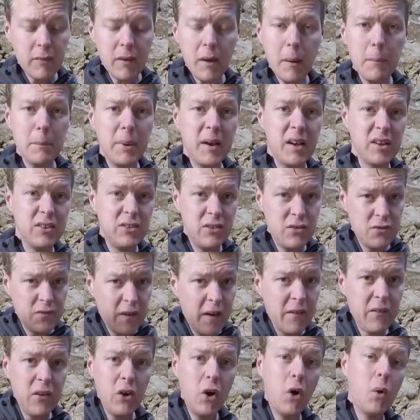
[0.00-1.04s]
Because it's
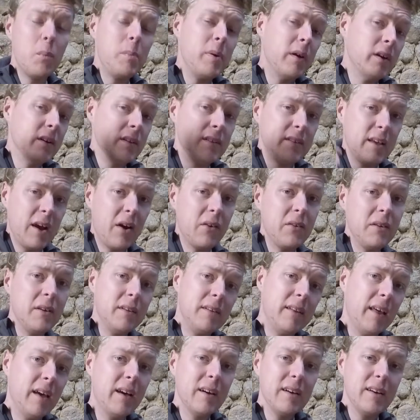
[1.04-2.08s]
very uphill and down
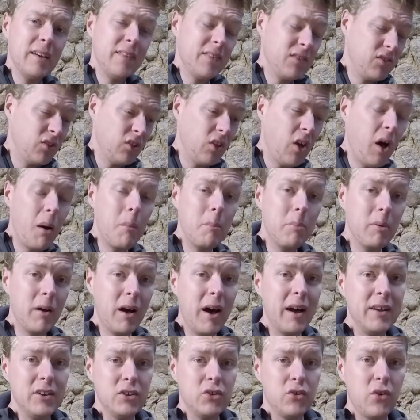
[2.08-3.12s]
daily, there's a lot of
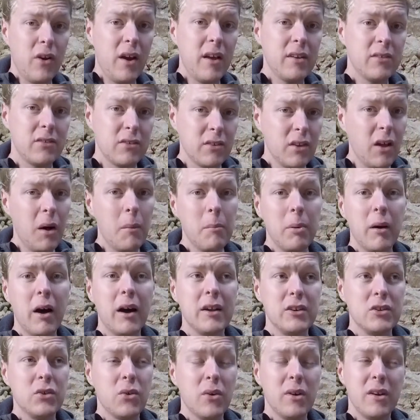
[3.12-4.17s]
blind crests, a lot of
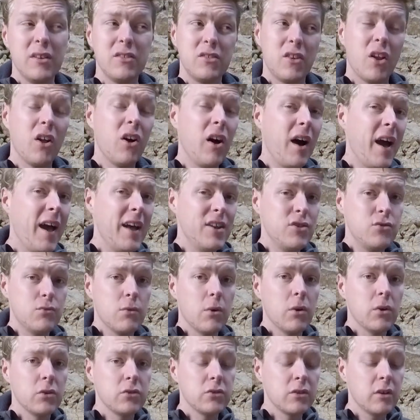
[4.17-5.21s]
blind corners, a lot of
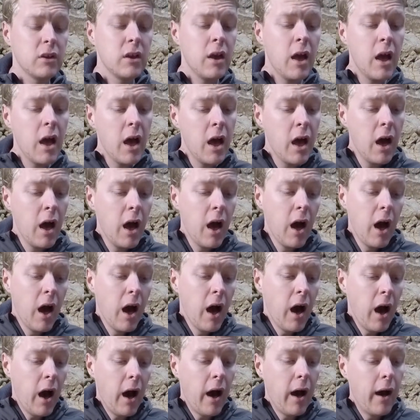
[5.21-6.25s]
hedgerows.
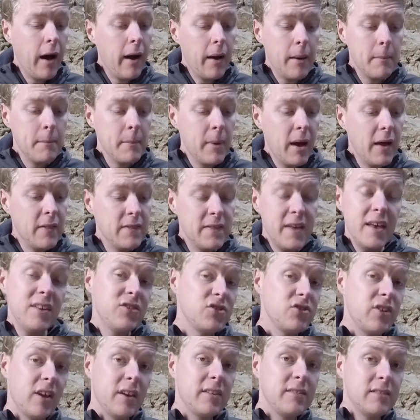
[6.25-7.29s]
And they
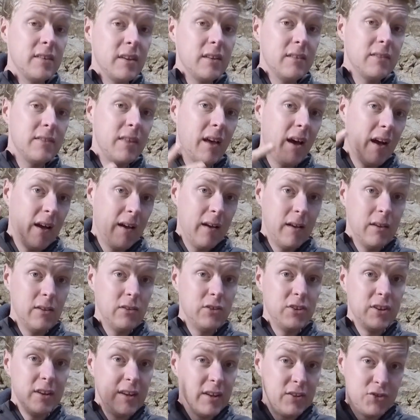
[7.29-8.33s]
suggested that
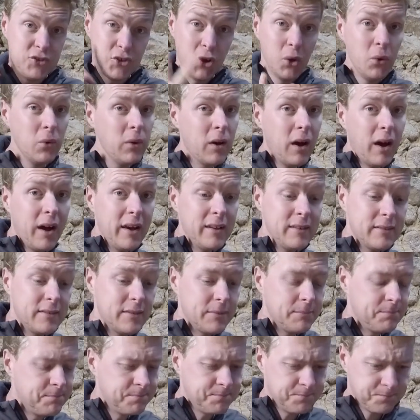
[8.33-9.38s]
you need 2 lights,
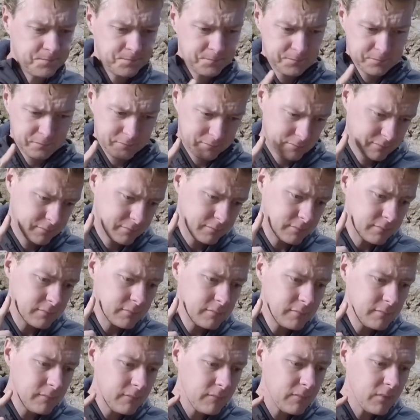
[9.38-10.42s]

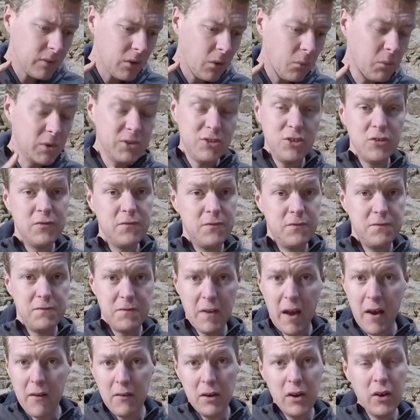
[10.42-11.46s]
which is
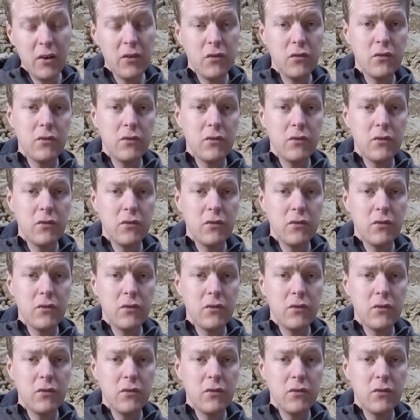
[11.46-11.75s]
fair enough.